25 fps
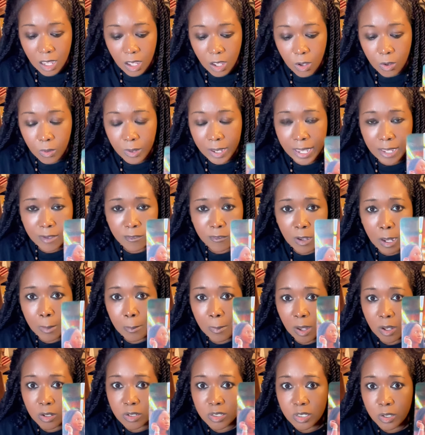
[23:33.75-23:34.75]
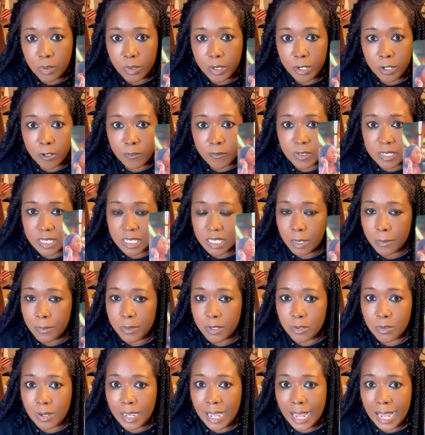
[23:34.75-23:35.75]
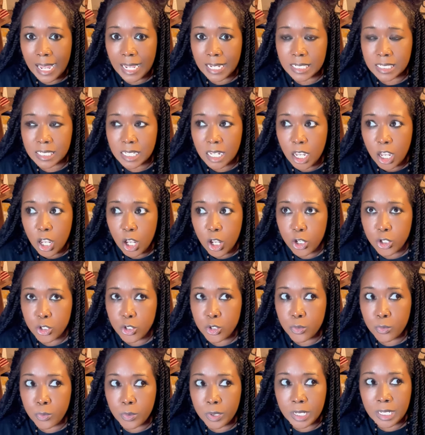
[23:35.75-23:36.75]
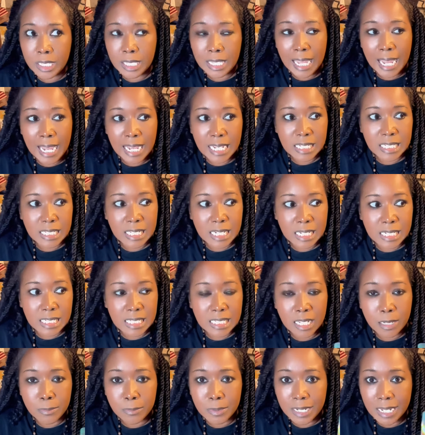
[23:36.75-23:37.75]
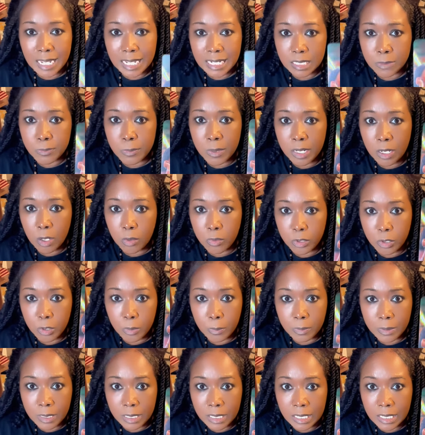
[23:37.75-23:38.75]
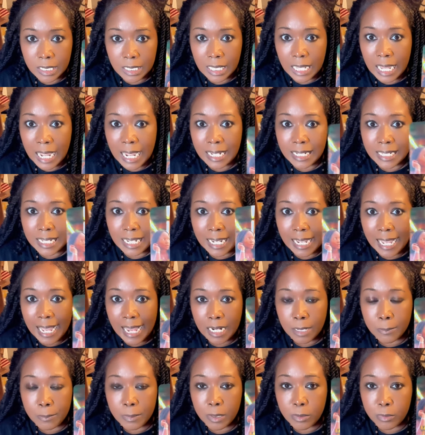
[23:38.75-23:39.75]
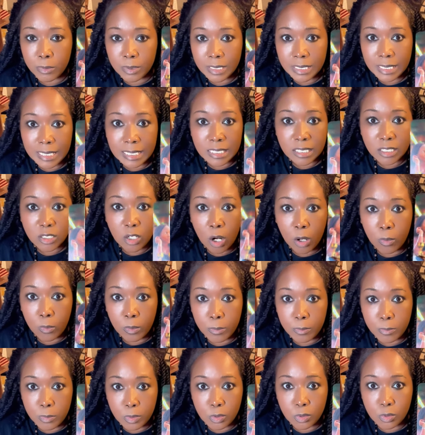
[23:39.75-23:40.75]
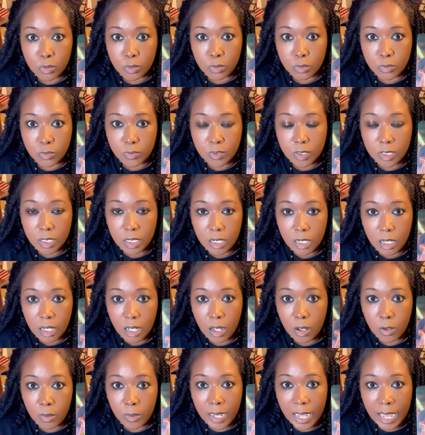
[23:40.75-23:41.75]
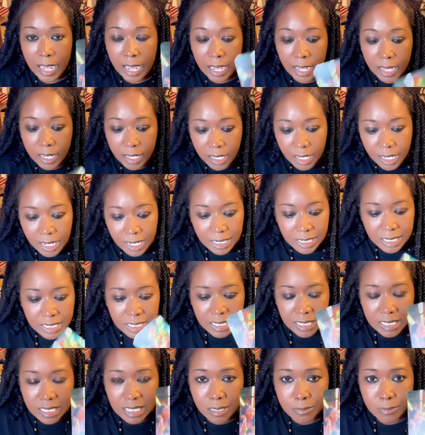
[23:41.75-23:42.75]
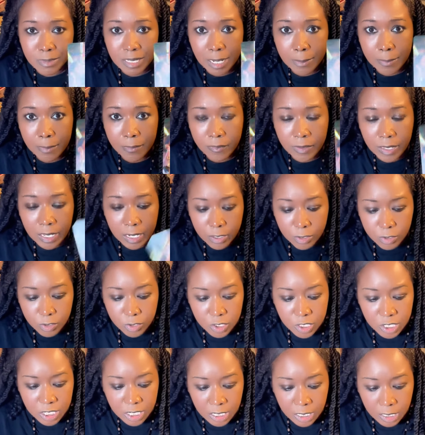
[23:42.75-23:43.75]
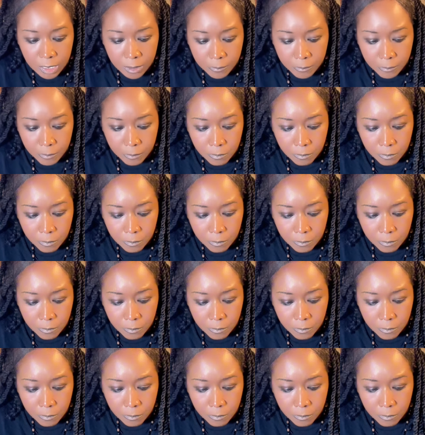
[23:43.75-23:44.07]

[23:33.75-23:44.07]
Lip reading: Okay, I'm also hearing for some of you guys, you realize that something has been on your bloodline that got to be released or removed. Okay, this is some type of energy.